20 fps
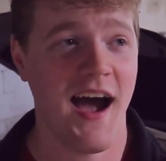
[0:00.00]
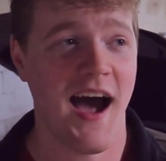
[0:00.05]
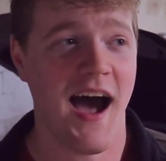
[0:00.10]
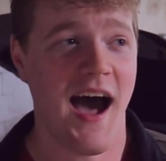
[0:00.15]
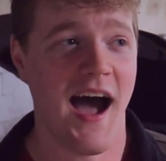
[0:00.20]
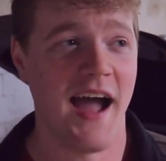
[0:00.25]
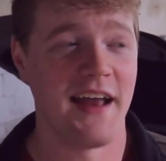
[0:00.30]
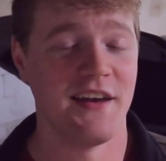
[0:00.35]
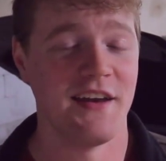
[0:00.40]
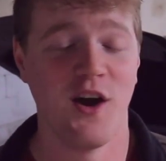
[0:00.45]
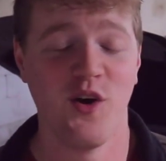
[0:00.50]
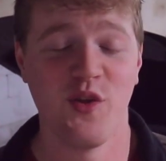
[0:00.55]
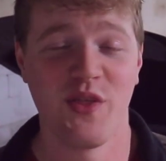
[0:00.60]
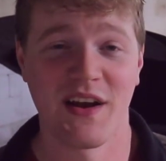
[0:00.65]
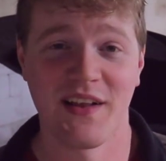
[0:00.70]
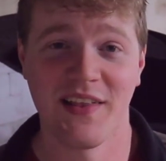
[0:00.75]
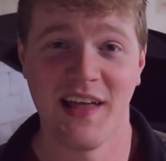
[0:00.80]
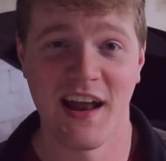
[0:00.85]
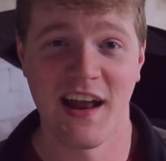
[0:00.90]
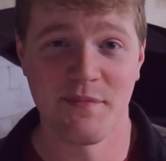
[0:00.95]
I know that
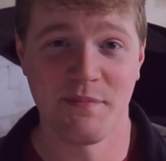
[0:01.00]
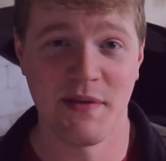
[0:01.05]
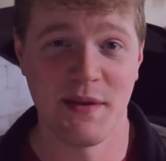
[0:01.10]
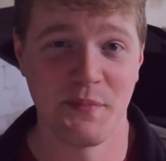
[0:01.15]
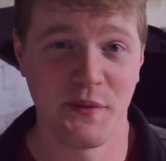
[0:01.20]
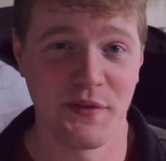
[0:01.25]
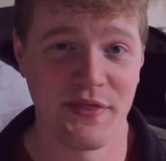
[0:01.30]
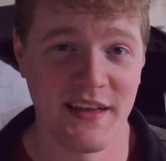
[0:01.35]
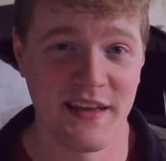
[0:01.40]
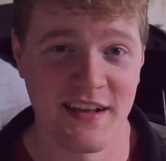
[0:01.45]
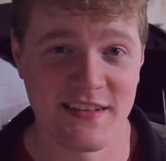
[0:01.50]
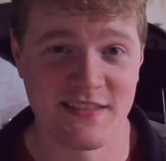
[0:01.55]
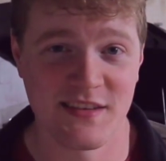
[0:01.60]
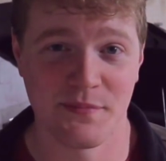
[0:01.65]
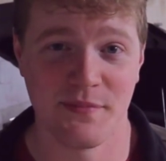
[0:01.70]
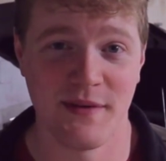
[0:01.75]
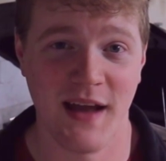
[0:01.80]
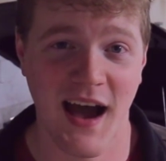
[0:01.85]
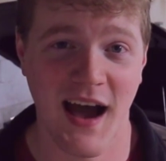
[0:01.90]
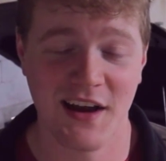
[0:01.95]
a lot of people think it's
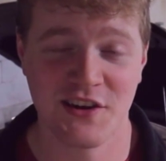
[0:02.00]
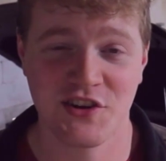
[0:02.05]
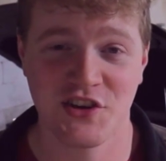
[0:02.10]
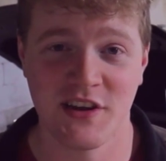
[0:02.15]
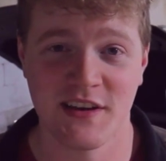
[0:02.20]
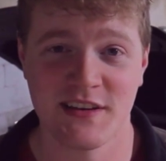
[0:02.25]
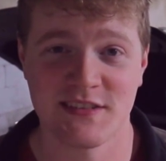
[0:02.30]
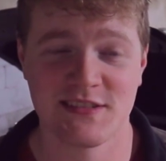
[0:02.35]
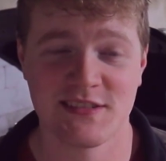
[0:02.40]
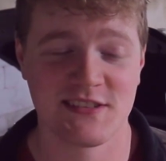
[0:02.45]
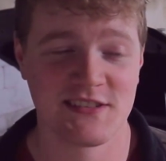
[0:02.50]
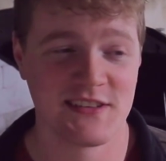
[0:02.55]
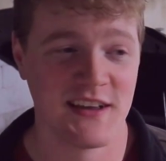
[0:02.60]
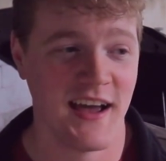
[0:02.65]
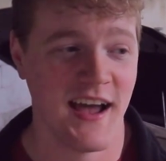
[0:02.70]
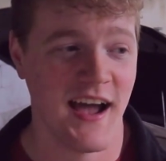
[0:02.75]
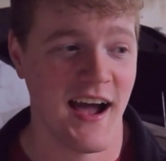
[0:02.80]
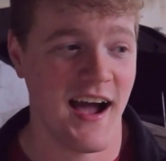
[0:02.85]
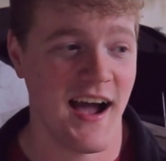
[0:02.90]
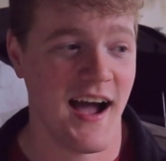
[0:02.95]
obnoxious,
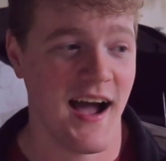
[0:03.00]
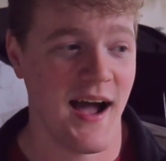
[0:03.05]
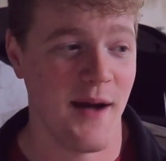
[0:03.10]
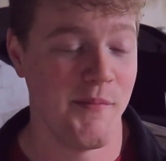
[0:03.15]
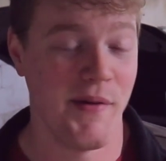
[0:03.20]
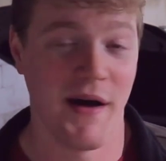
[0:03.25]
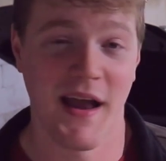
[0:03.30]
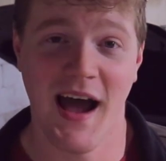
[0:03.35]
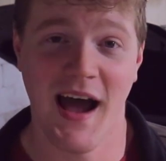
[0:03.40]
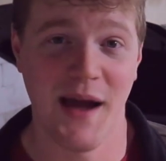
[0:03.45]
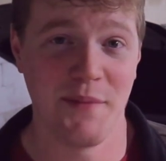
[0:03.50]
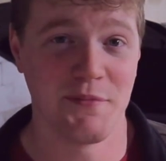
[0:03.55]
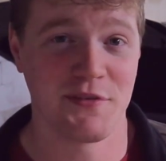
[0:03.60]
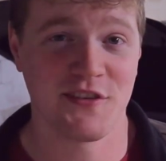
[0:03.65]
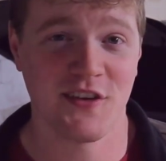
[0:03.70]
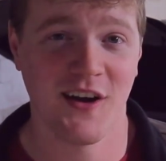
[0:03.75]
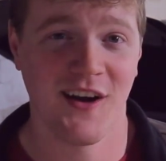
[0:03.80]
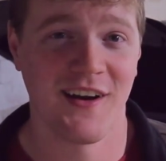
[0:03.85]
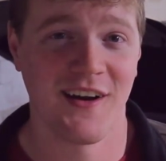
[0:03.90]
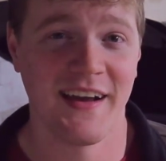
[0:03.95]
but I'm
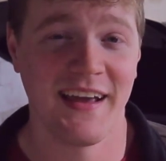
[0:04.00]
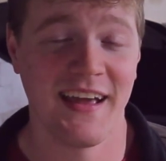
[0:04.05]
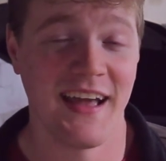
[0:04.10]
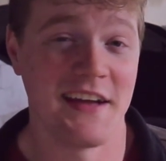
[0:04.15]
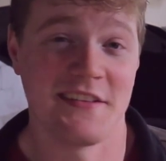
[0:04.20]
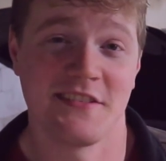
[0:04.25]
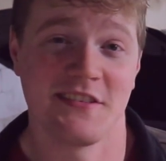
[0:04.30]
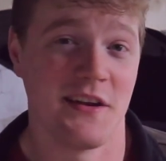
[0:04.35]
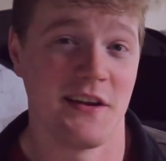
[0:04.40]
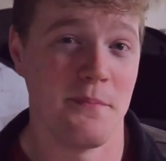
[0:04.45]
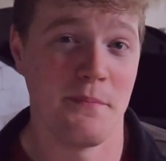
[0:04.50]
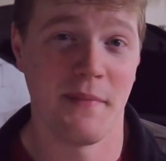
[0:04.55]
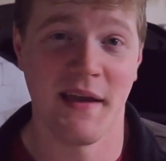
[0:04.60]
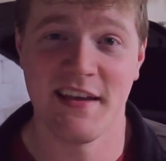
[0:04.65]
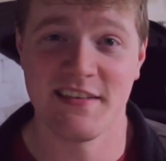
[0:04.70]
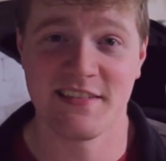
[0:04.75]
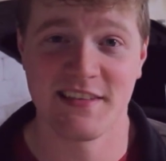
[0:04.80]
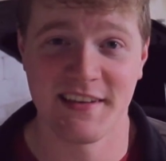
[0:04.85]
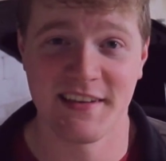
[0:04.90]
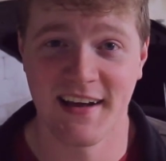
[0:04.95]
sorry, it's an
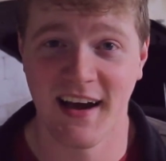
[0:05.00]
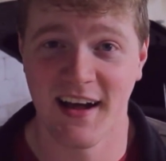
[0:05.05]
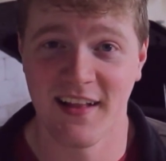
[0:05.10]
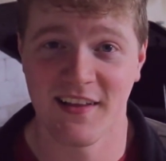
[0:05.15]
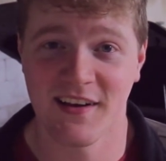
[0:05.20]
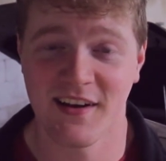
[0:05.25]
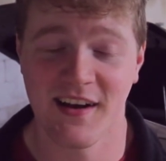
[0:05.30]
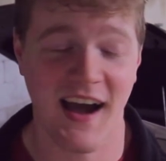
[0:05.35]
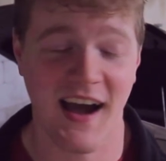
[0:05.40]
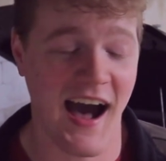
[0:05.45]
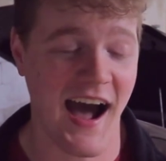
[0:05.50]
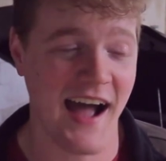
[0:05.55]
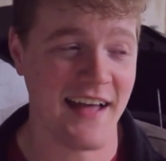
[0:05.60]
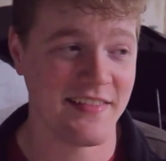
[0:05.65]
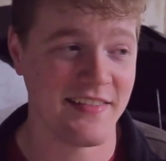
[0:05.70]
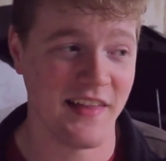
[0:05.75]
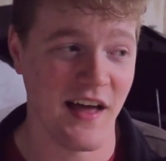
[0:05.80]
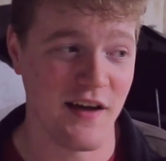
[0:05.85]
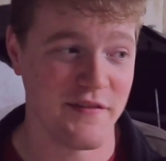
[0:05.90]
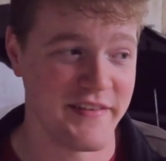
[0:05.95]
amazing color. I
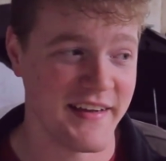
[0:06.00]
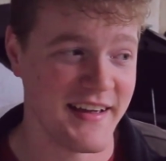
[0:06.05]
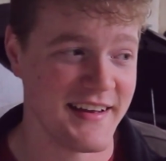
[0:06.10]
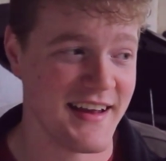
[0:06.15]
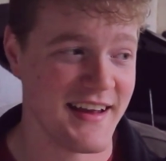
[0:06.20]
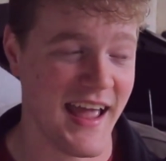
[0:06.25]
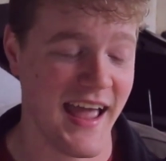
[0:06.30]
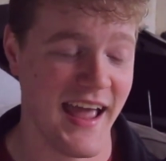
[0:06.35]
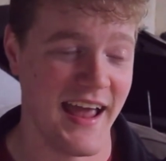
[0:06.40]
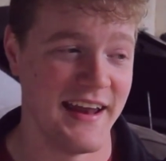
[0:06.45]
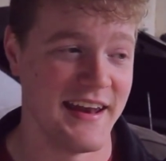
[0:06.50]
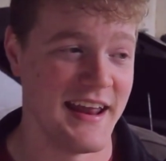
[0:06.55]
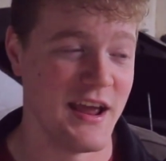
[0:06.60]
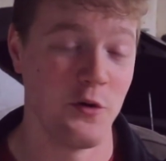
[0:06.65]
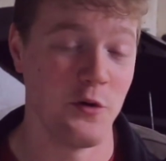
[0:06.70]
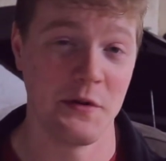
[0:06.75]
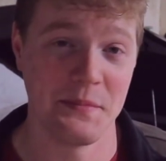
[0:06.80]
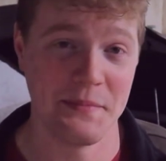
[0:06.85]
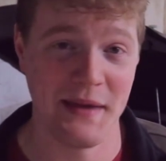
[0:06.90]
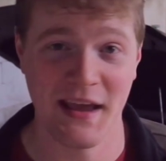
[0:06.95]
love it, and it
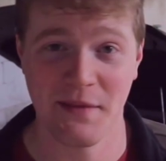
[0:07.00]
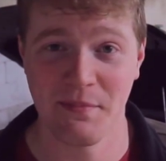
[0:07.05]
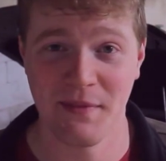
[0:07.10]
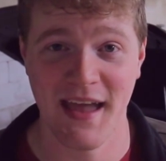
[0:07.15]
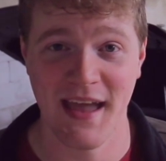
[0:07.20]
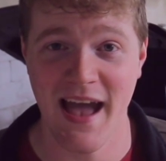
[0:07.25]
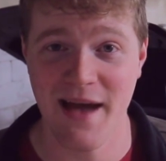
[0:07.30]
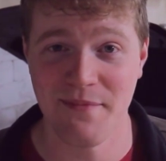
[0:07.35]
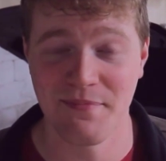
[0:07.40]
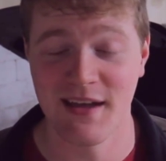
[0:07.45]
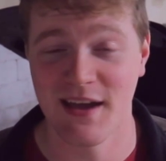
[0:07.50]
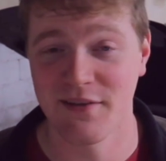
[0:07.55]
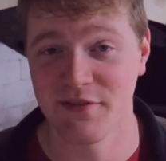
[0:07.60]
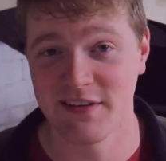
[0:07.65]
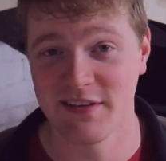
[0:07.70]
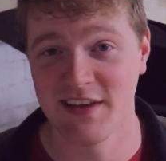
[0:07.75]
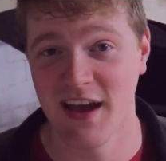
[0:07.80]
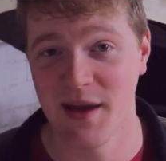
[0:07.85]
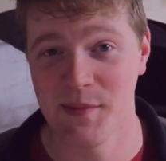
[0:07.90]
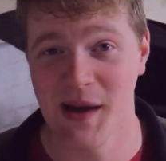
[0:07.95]
would make me happy every
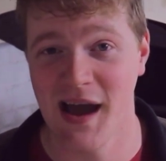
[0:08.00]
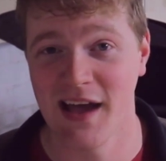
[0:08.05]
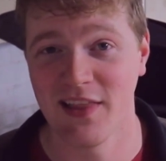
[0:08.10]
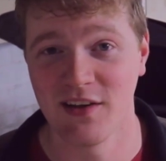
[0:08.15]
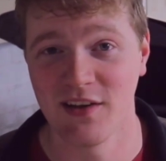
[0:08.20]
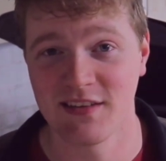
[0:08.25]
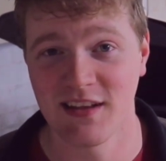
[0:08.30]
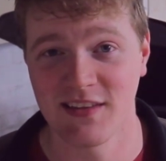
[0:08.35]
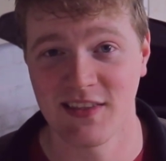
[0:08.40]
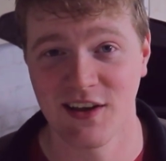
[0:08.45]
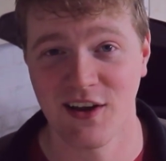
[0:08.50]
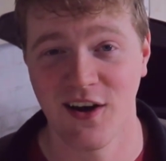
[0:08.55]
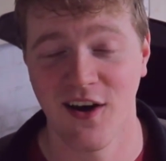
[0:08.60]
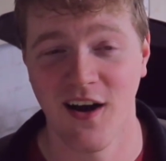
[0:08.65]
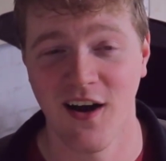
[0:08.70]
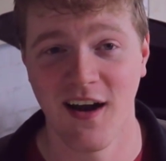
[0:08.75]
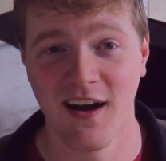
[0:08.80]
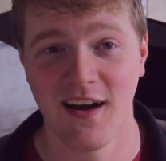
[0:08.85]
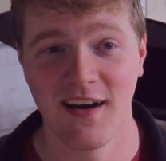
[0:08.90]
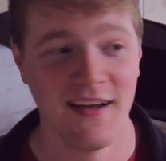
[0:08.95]
time I looked at the
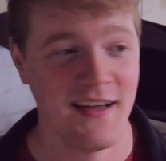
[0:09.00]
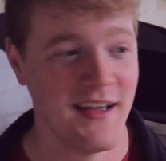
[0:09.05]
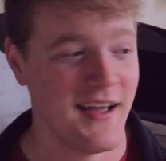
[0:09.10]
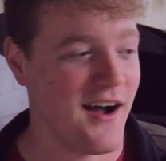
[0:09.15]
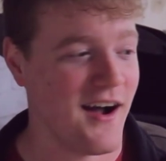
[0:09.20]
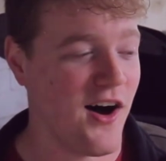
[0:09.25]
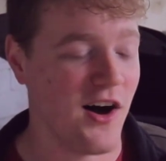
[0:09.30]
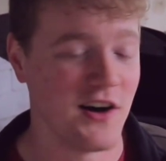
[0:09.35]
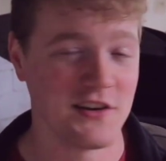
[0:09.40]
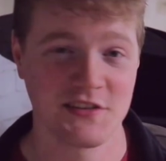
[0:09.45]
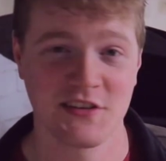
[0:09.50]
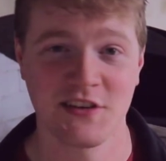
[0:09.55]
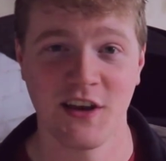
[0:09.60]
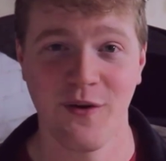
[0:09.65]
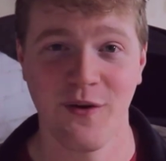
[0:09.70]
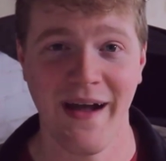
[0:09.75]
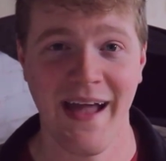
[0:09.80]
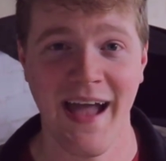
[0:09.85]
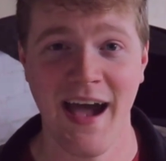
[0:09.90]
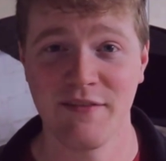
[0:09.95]
car.
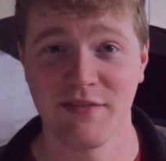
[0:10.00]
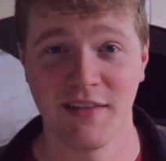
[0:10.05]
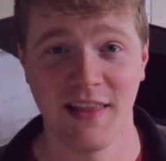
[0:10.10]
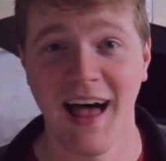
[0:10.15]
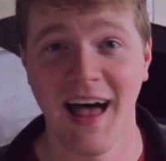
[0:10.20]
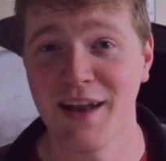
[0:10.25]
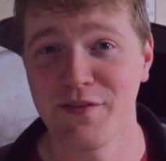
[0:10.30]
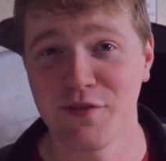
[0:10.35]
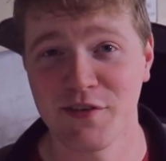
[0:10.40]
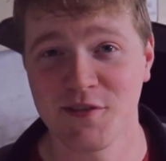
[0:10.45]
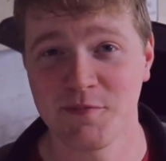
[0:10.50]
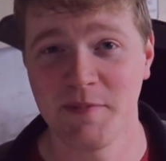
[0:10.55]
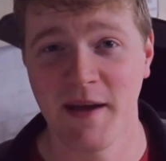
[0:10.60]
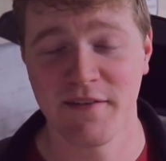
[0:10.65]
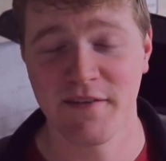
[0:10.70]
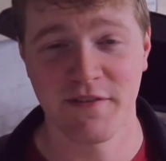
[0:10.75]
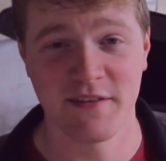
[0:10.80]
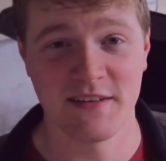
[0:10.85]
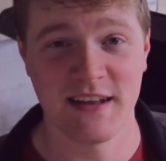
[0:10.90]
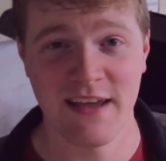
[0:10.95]
Also, I have a lot of
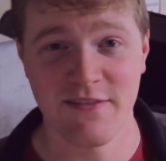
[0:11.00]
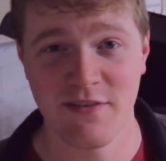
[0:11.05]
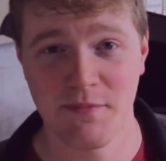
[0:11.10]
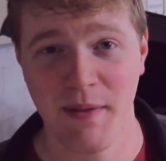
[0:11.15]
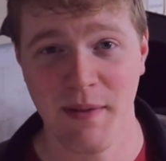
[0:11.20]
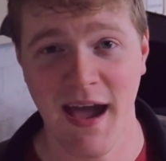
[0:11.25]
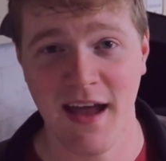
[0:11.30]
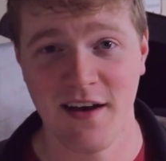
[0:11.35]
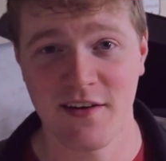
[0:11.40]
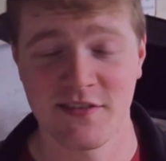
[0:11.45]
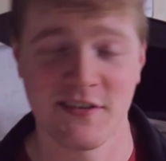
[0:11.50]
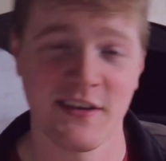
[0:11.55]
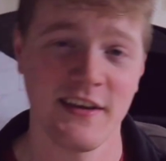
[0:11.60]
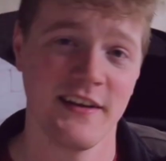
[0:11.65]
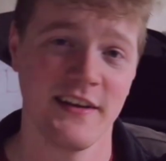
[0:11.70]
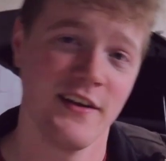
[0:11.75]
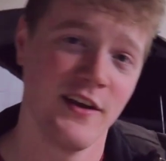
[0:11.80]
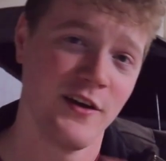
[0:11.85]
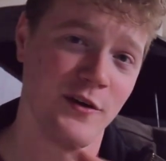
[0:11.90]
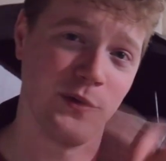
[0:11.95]
respect for David
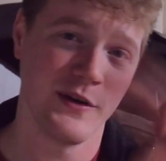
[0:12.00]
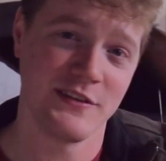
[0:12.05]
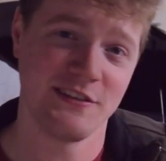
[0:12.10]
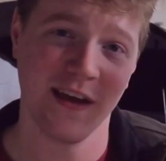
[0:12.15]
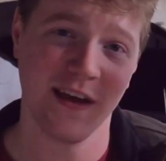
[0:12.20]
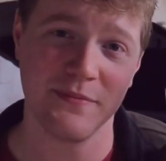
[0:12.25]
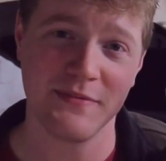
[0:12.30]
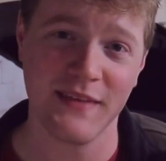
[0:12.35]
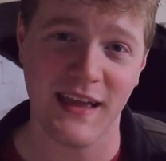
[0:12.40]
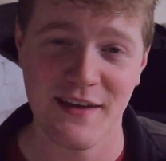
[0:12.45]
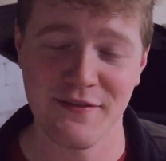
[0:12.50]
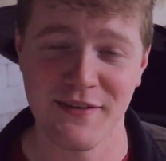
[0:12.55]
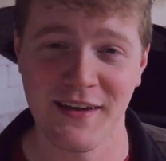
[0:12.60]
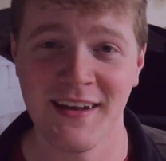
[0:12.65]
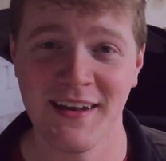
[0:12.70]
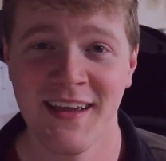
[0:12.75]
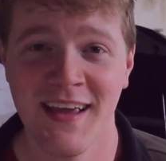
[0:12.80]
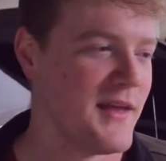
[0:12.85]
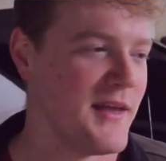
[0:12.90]
Patterson. What's up, David?